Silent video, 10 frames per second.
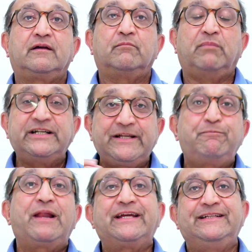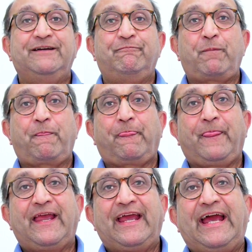multiply them,
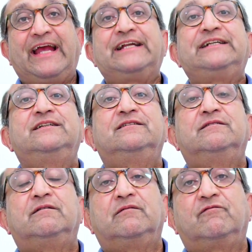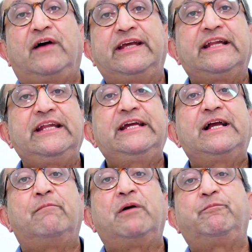and finally
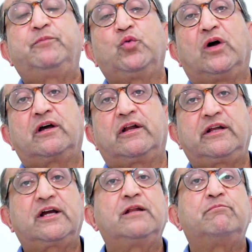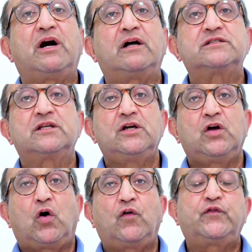come up to a critical mass
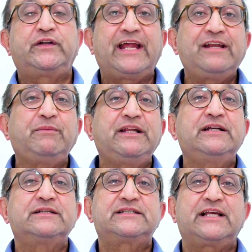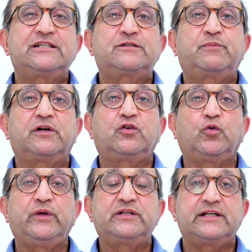of 10 million cells per
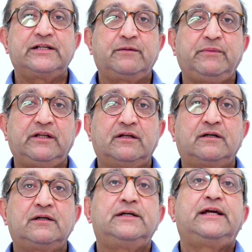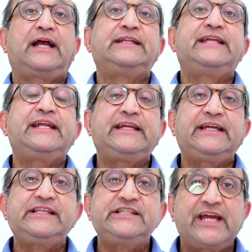cubic centimeter, and then
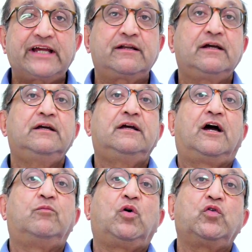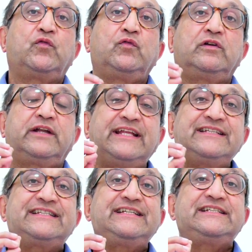inject about 10
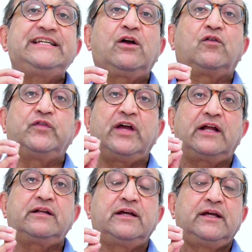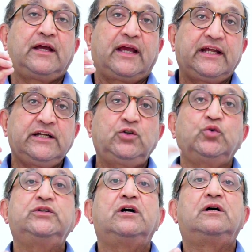cc of that
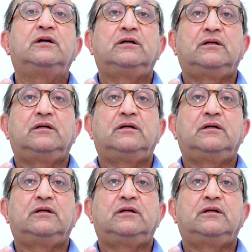into the